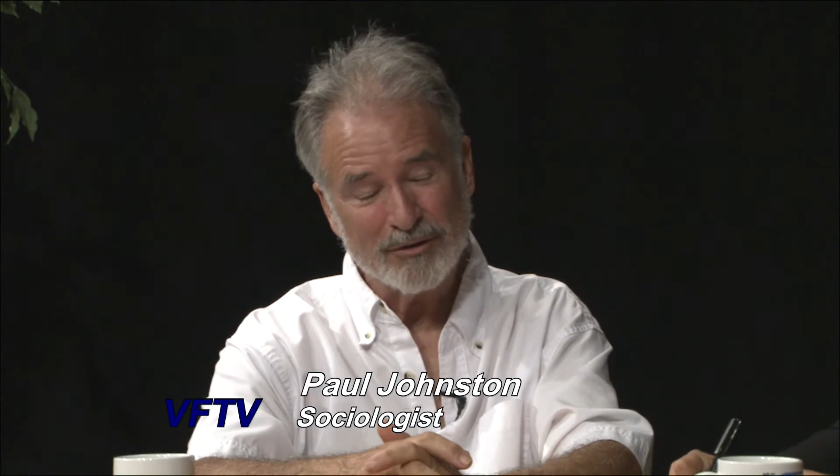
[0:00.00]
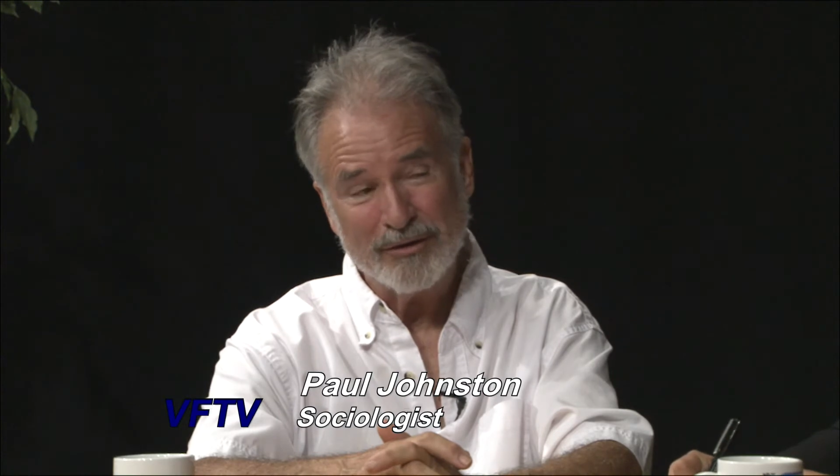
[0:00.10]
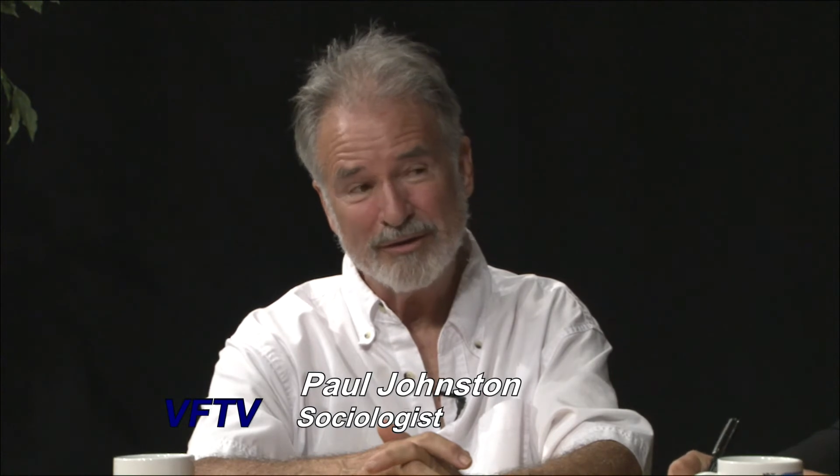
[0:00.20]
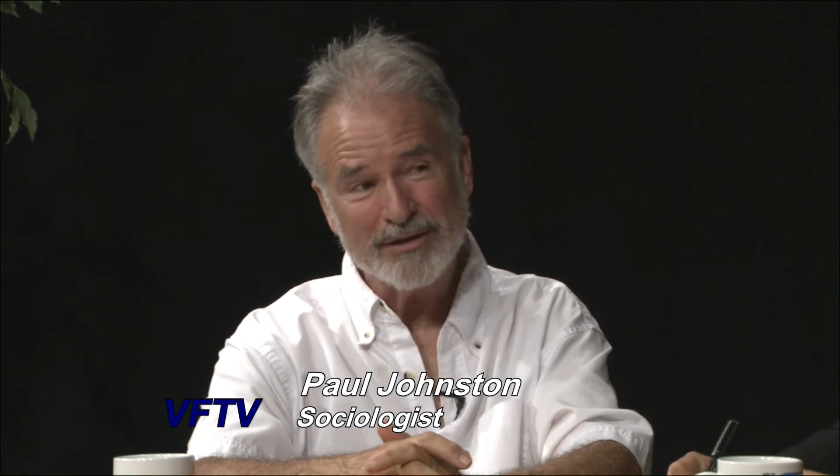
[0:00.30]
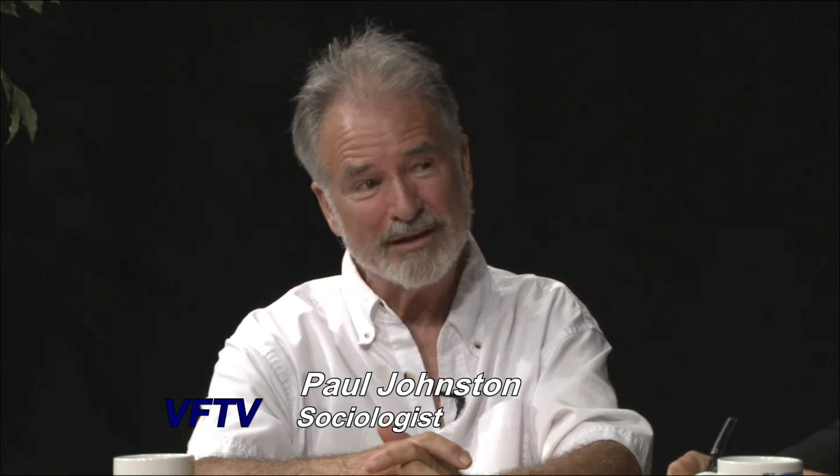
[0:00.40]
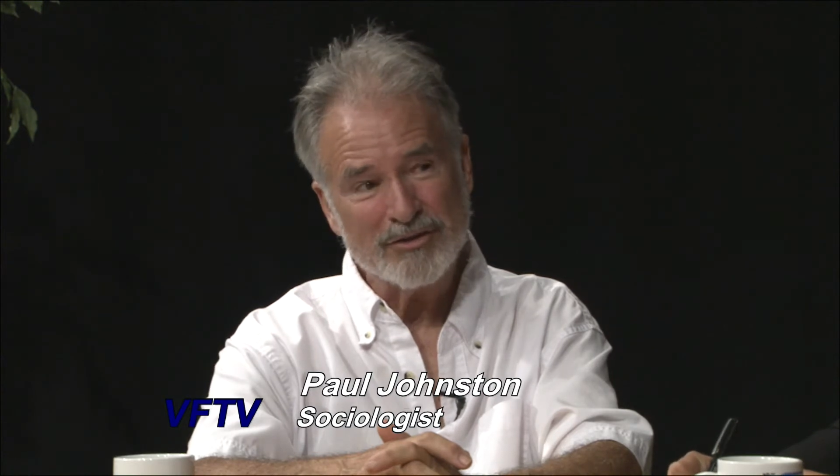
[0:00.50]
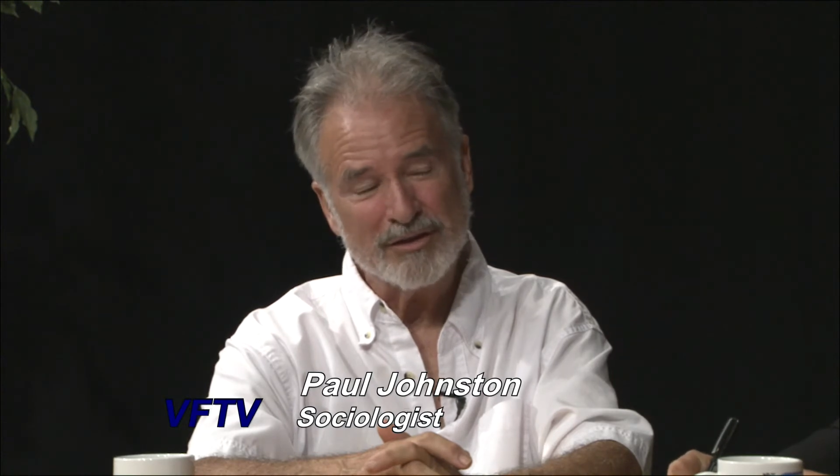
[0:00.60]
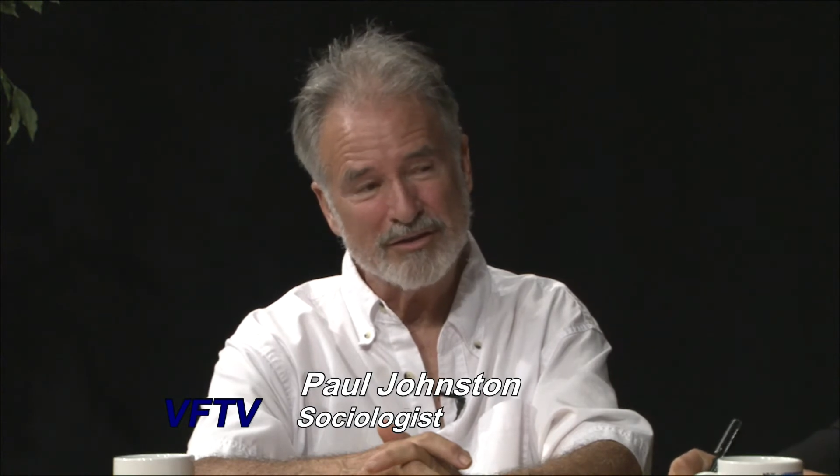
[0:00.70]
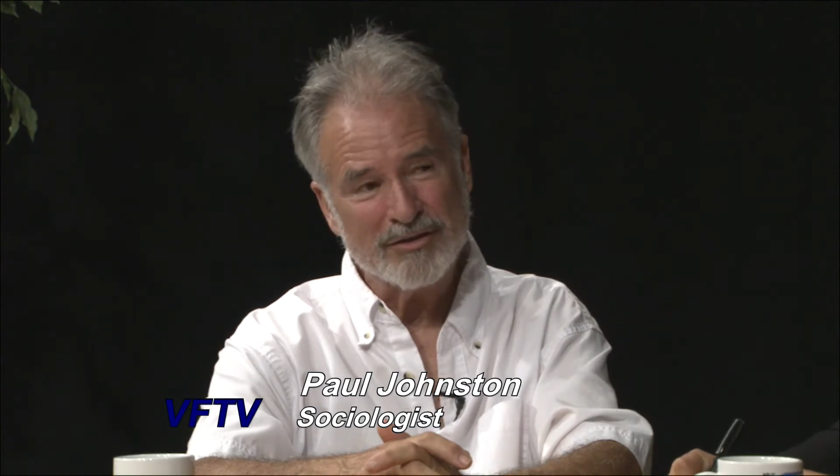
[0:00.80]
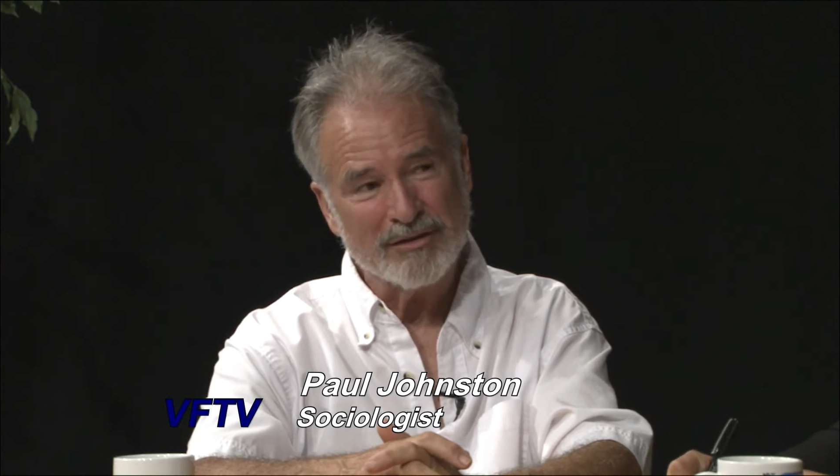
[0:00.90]
their intention
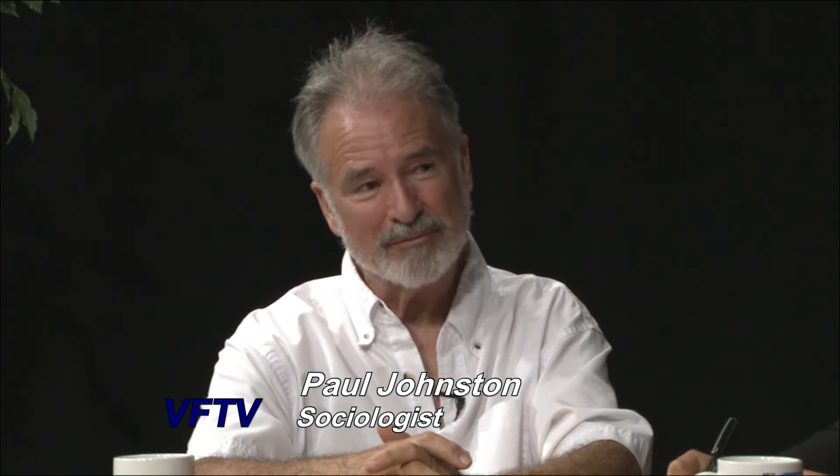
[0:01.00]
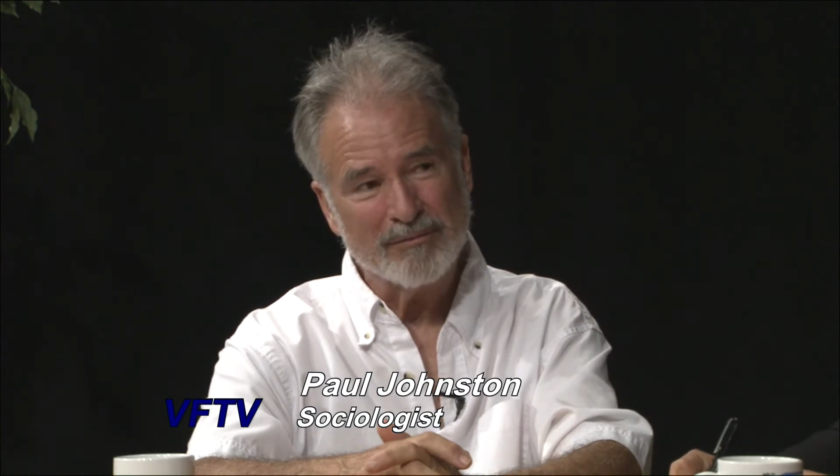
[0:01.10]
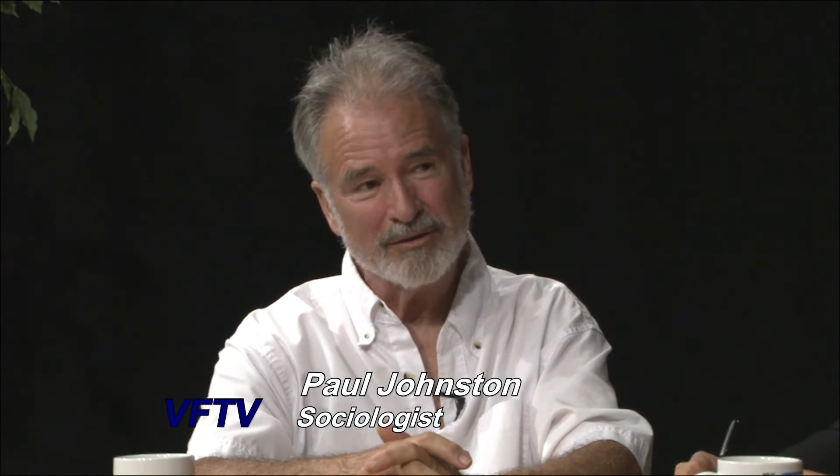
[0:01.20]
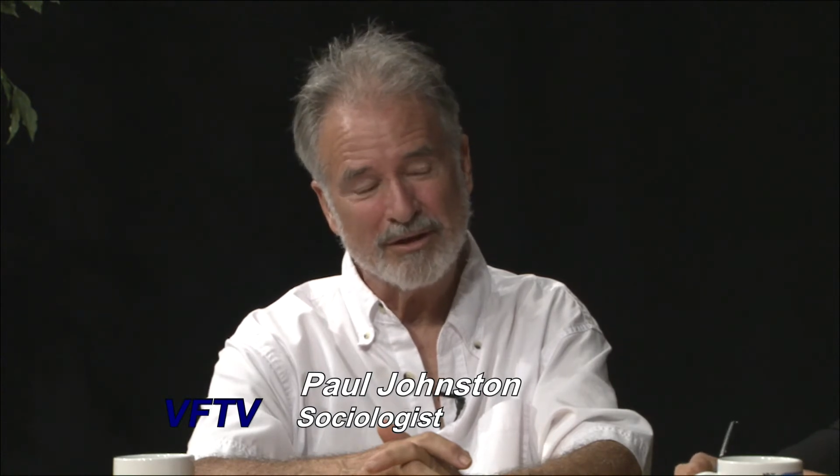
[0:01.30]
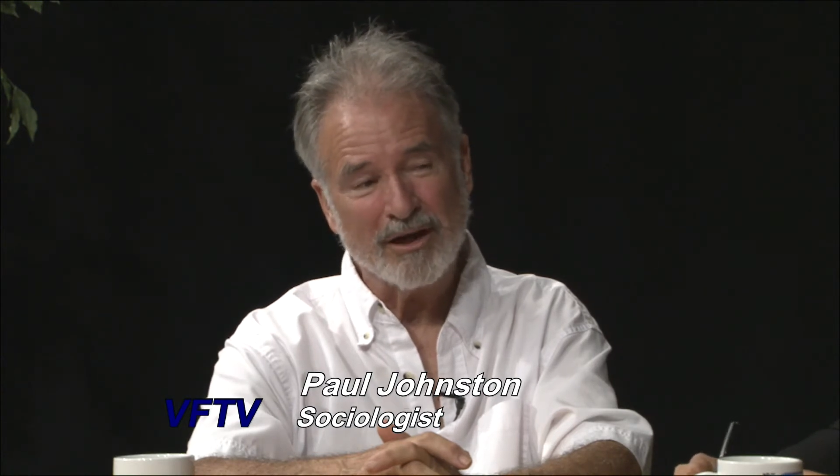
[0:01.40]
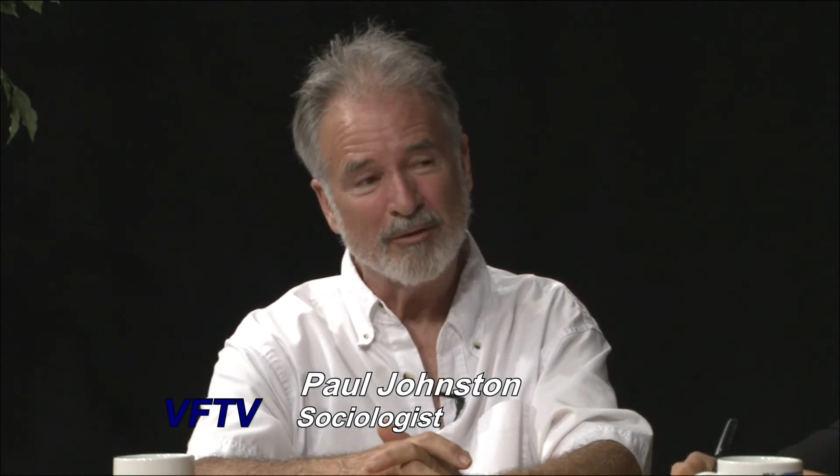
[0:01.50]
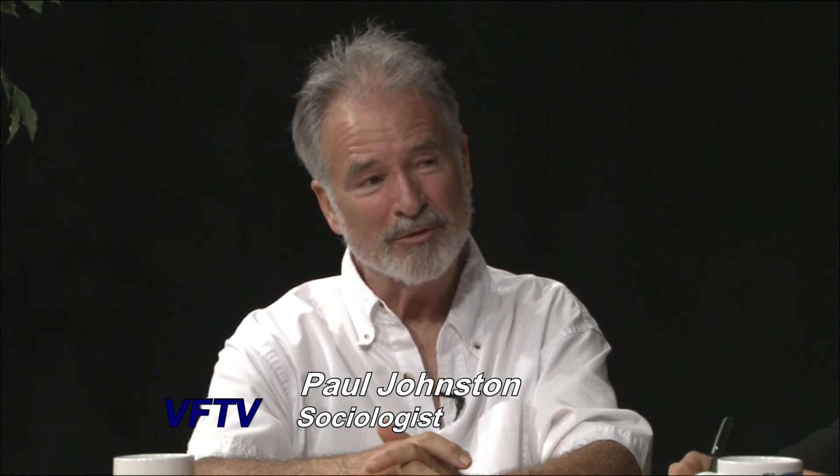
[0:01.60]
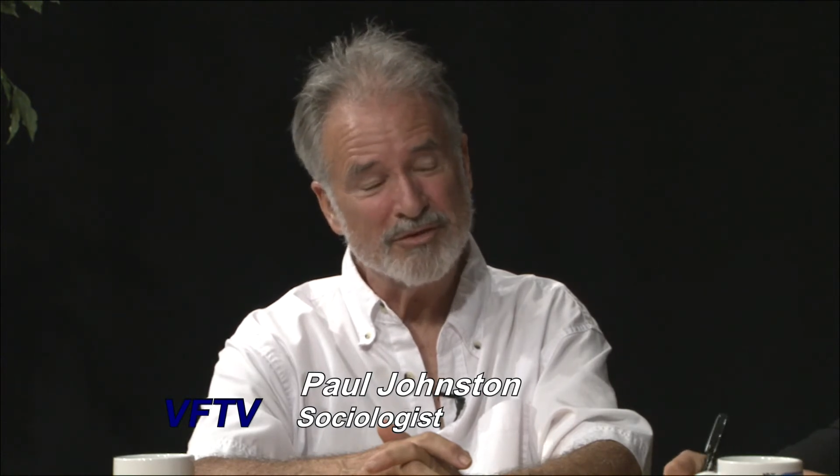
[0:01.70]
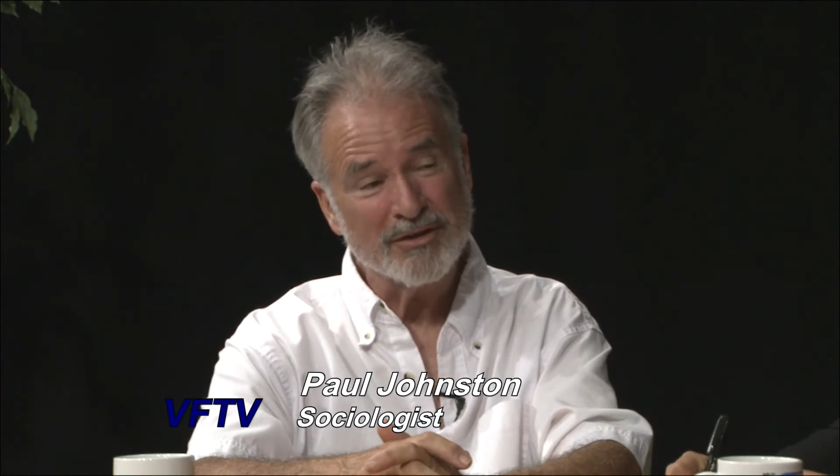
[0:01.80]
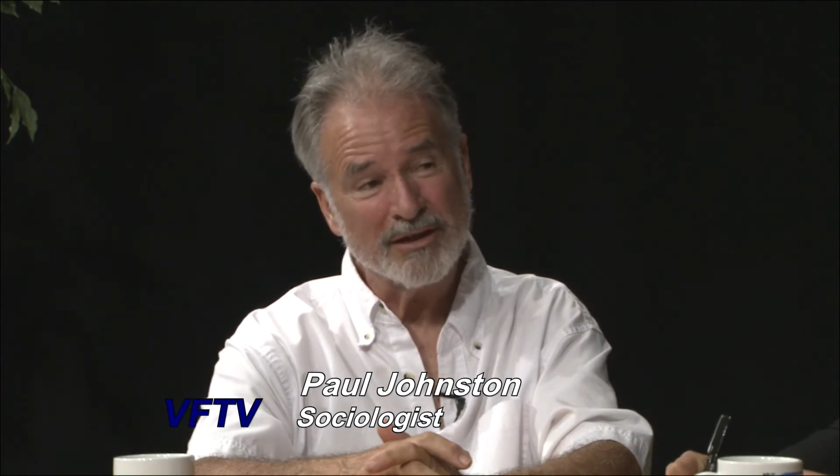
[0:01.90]
isn't to come and
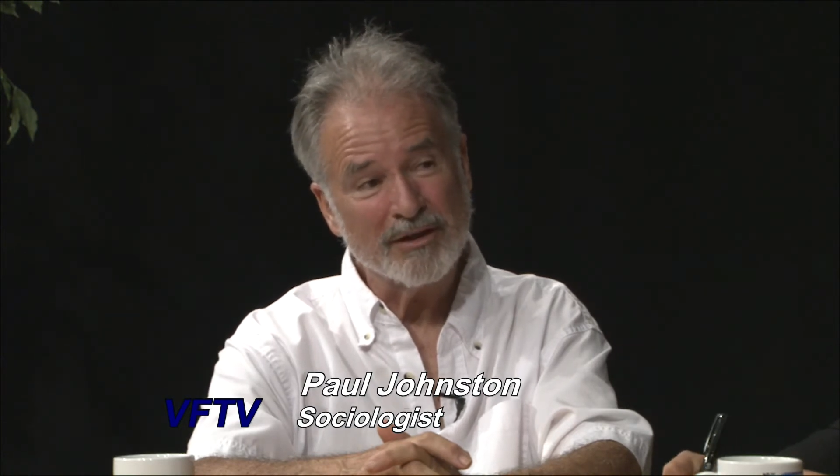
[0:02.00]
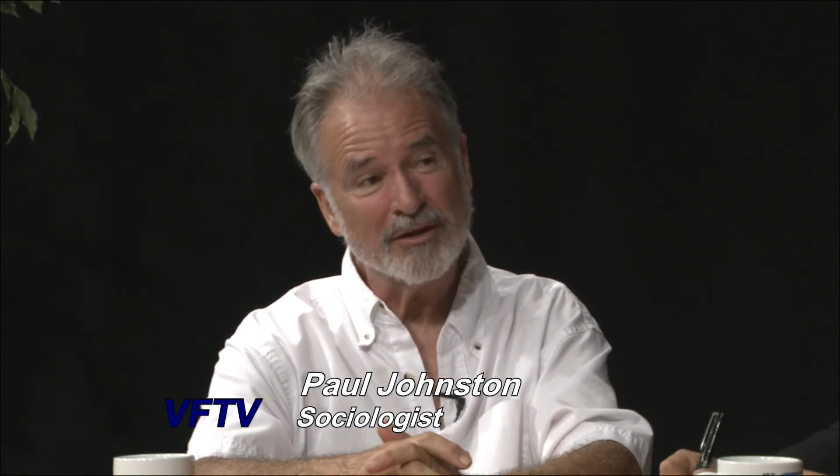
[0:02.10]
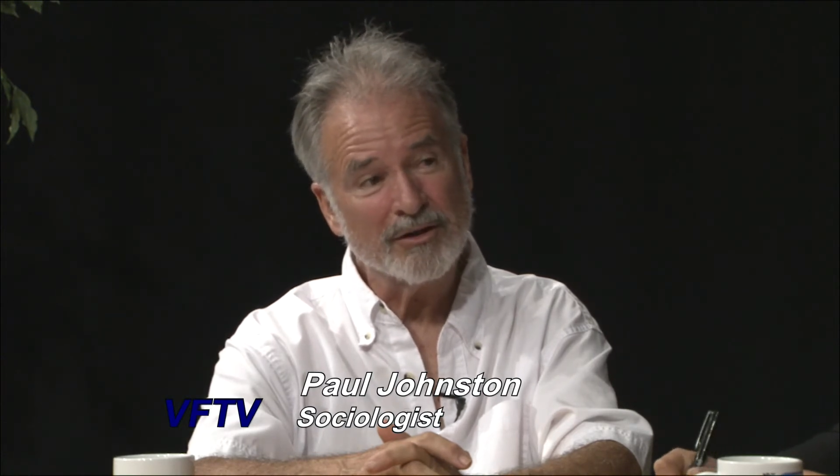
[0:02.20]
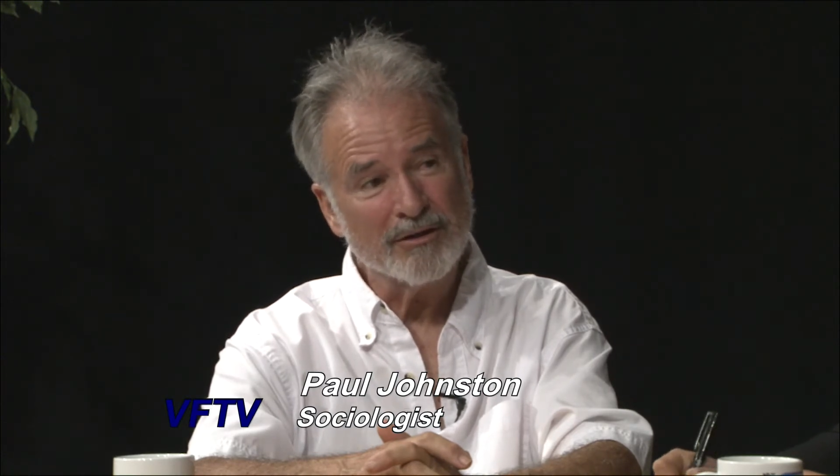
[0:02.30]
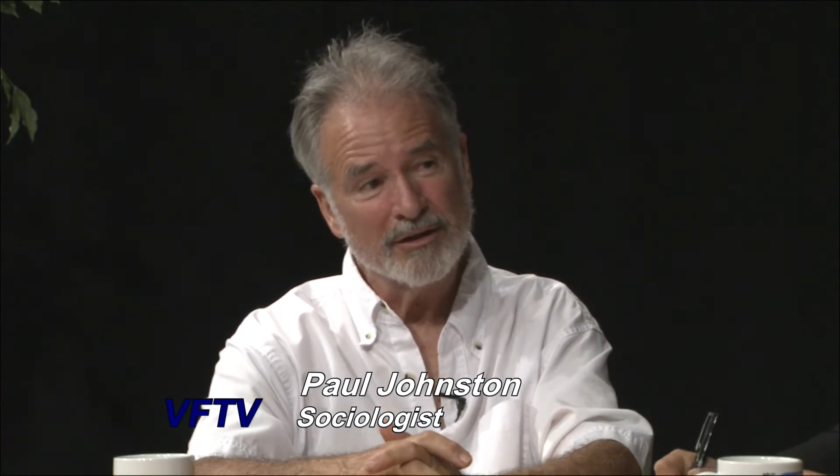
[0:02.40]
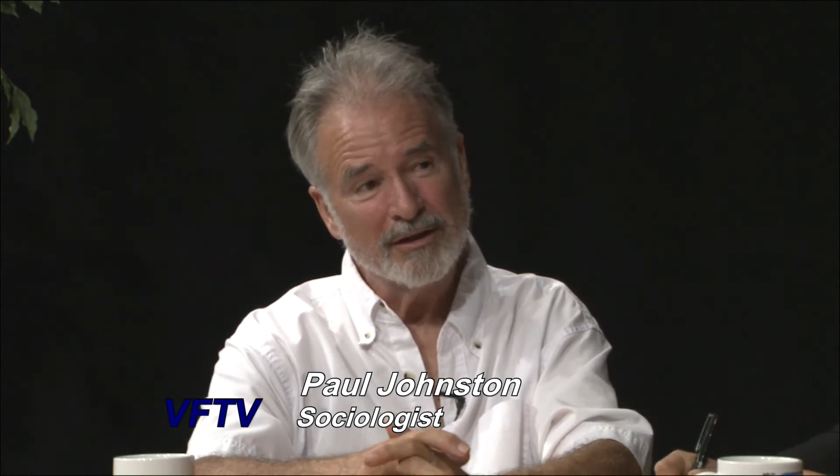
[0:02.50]
stay here.